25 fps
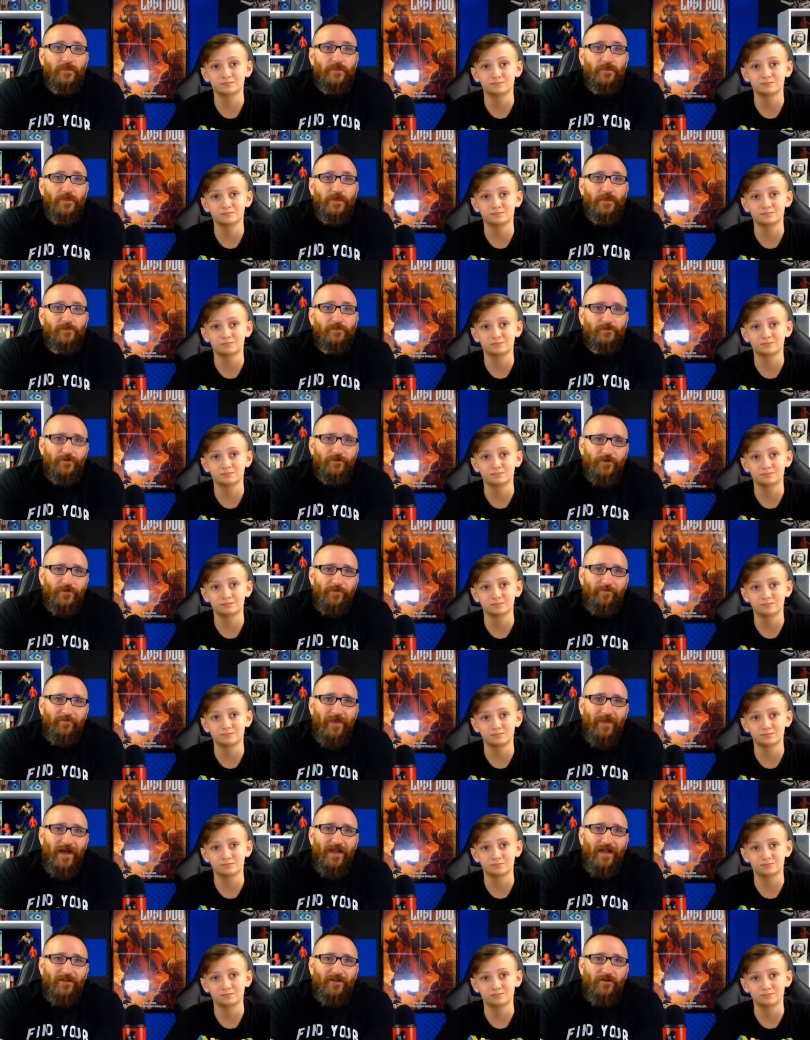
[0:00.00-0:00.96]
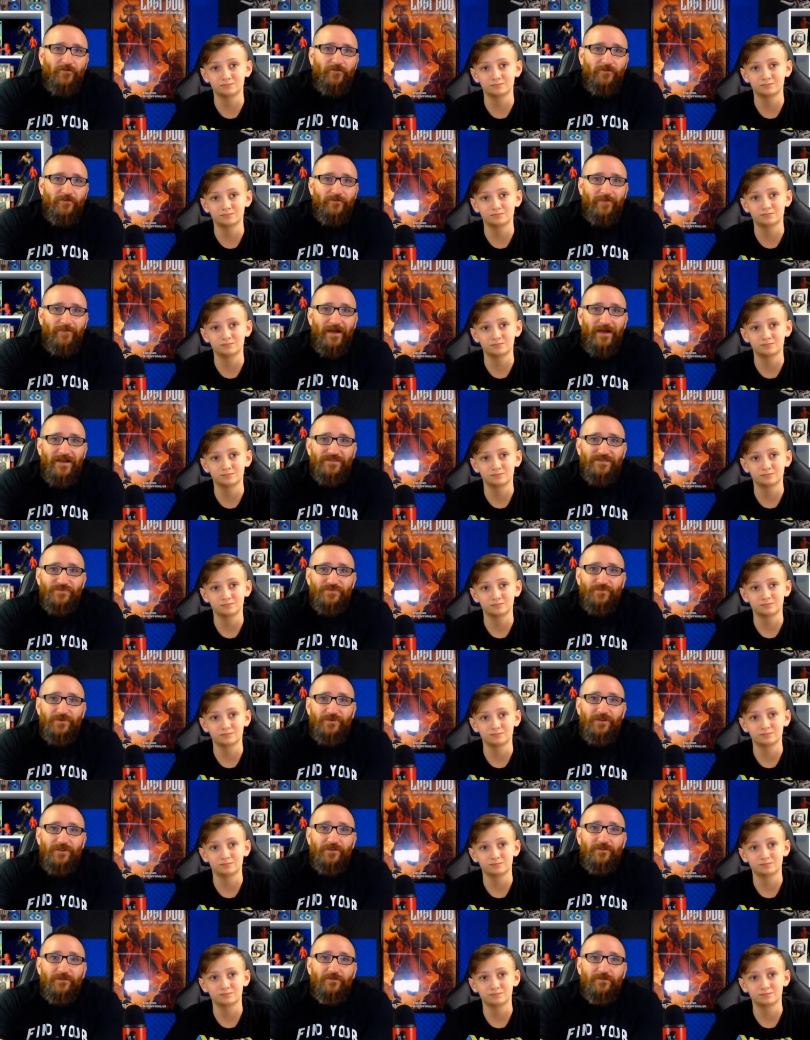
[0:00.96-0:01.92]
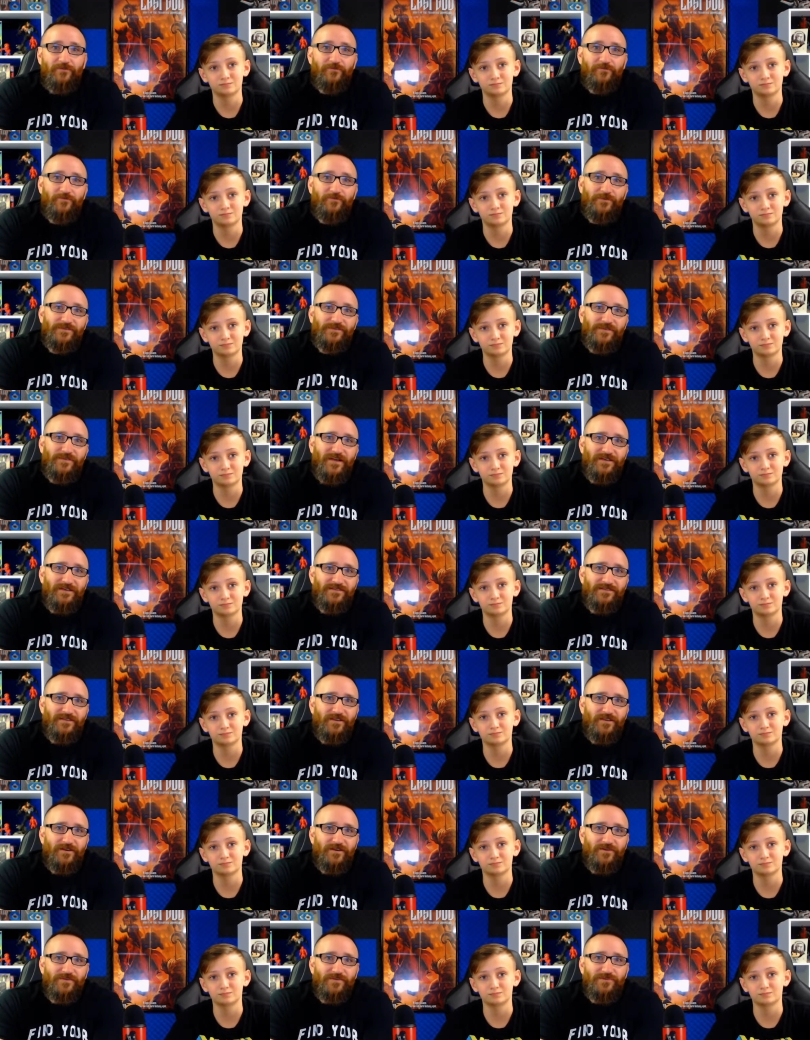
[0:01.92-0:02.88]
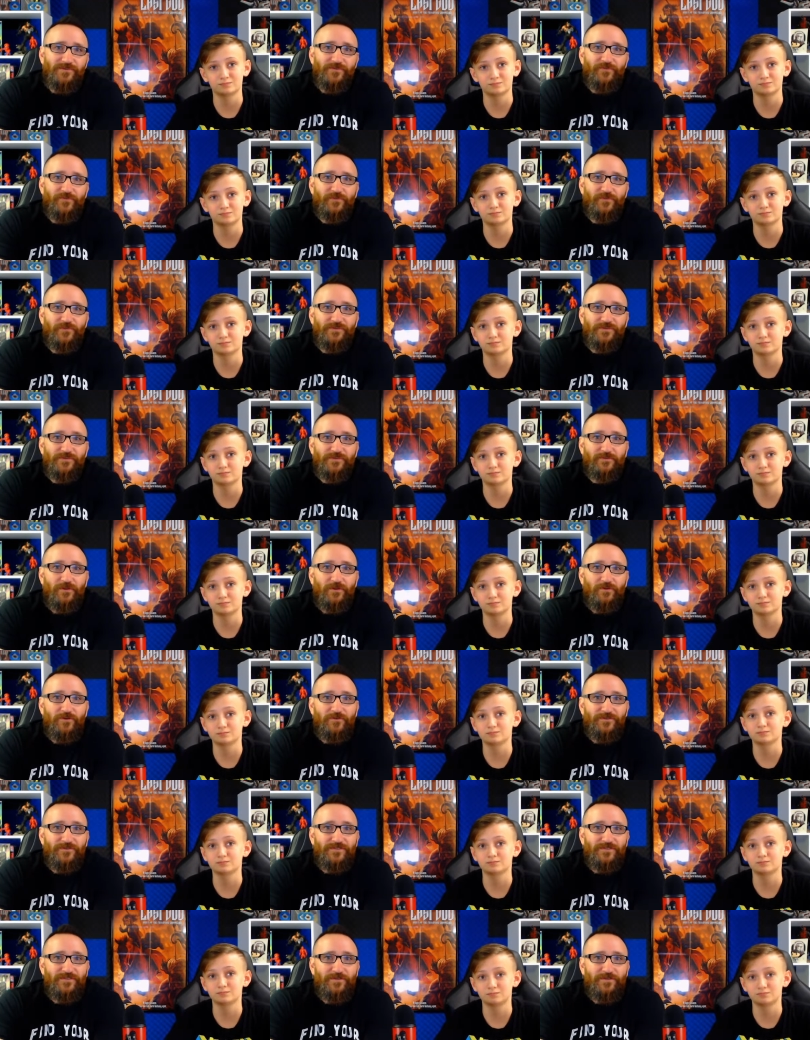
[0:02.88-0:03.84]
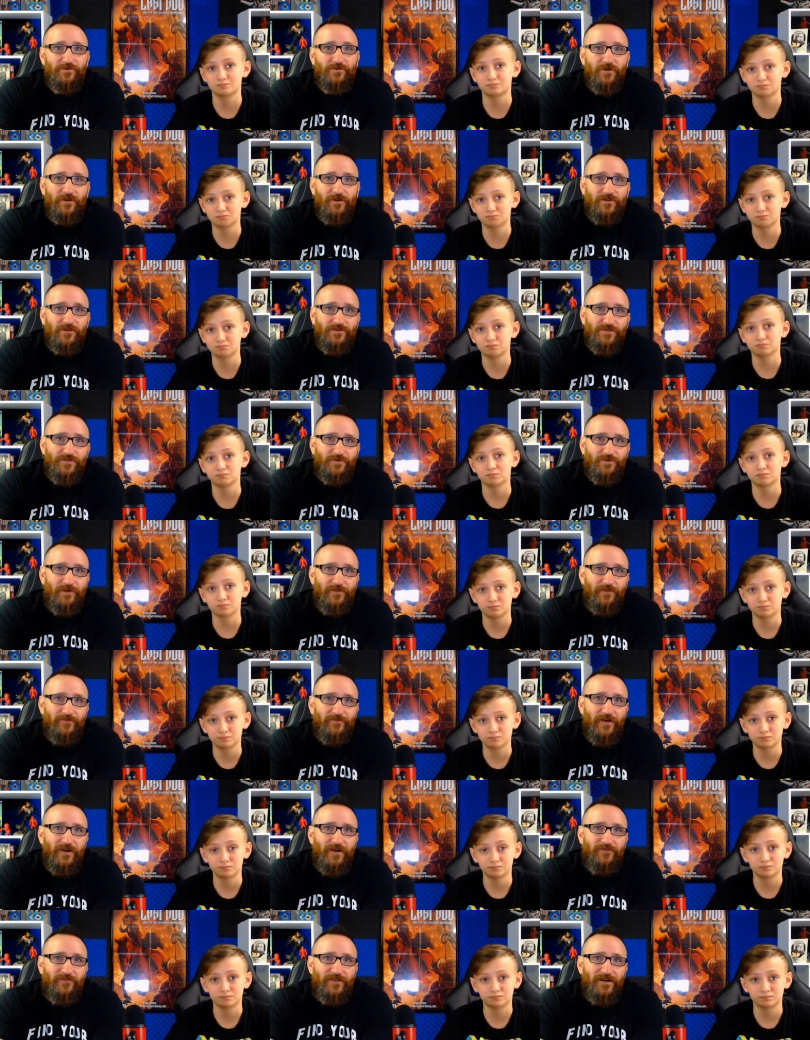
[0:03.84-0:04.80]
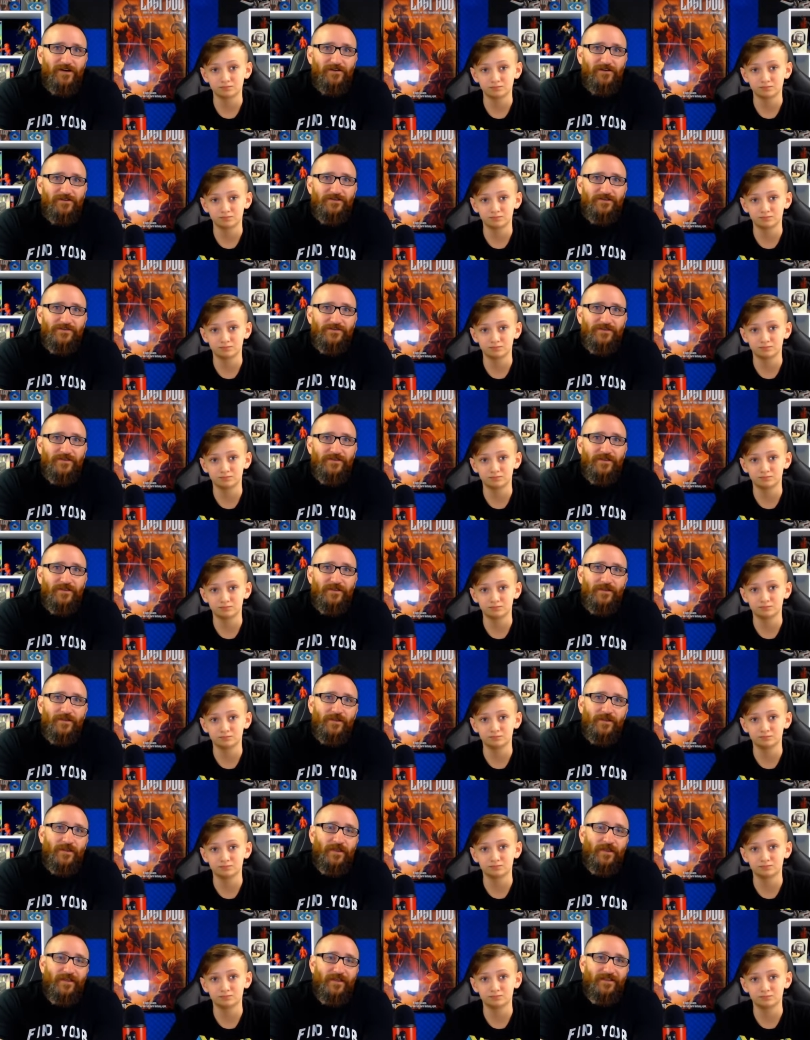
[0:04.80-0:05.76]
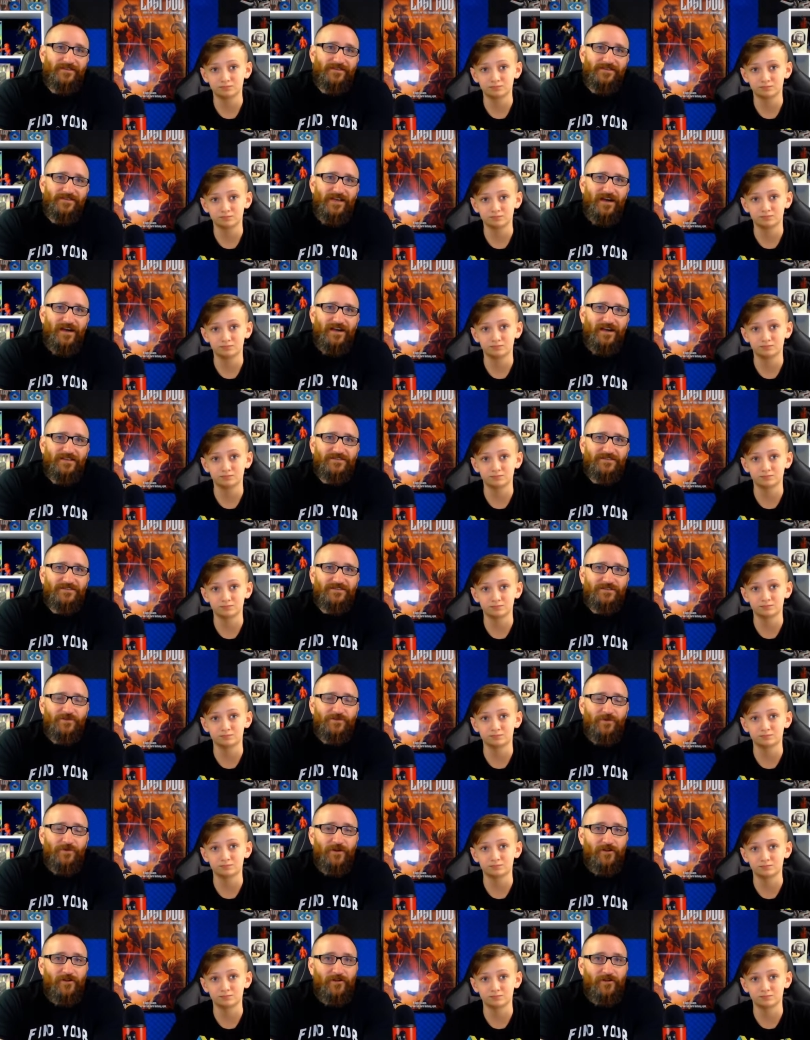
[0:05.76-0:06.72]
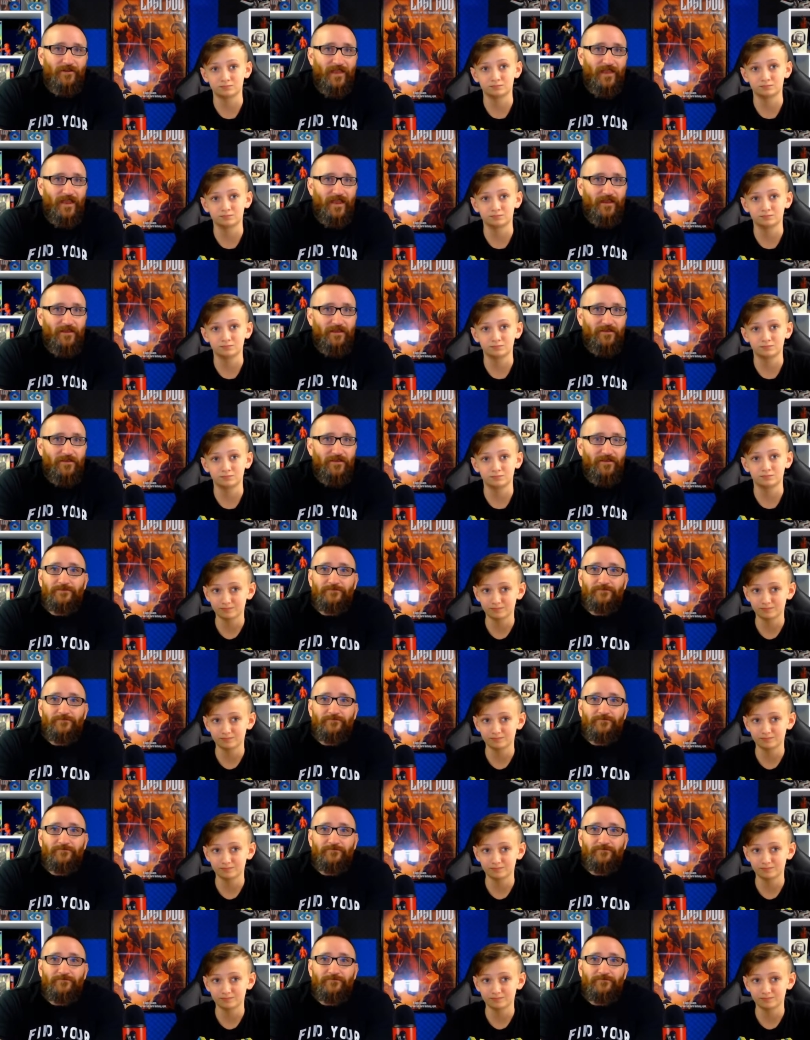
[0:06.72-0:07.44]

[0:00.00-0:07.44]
Speaker 1: And looking back over the past week, we saw sales for as low as $225 and as high as $280.